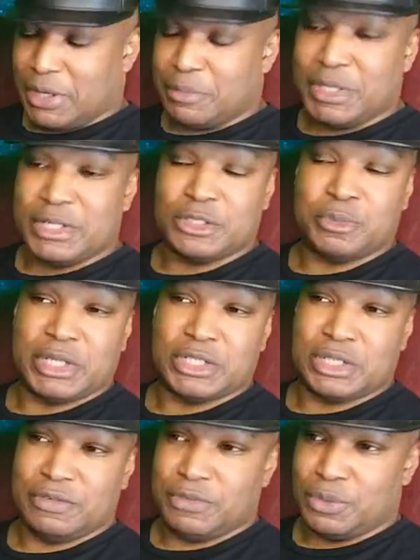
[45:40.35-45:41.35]
I mean,
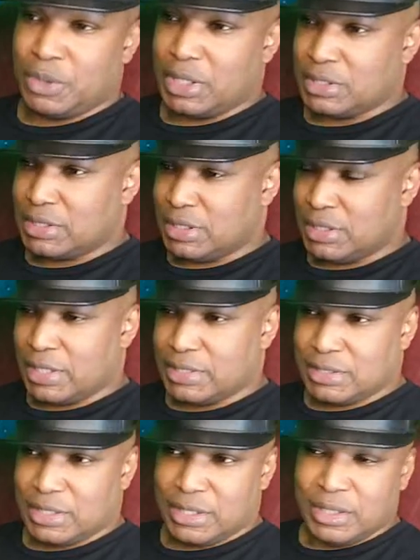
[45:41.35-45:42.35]
especially if you want to see,
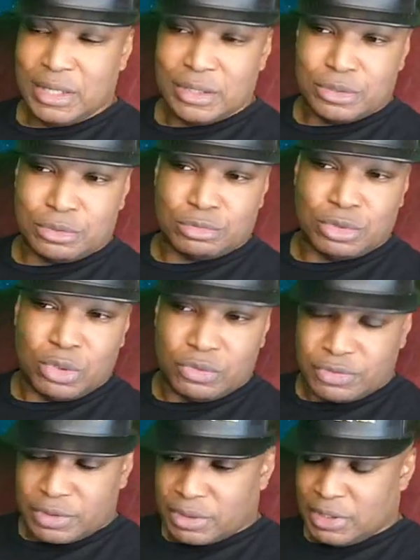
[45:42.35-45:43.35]
let's say, the
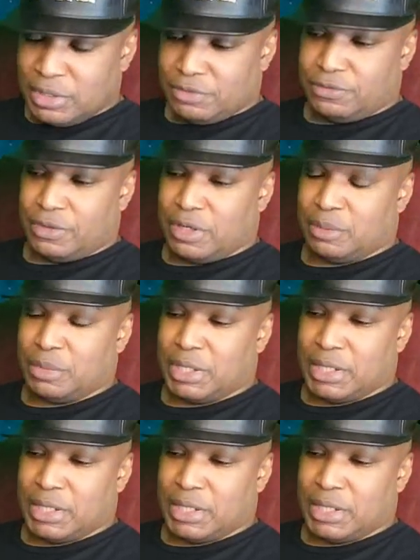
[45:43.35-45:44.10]
Rover from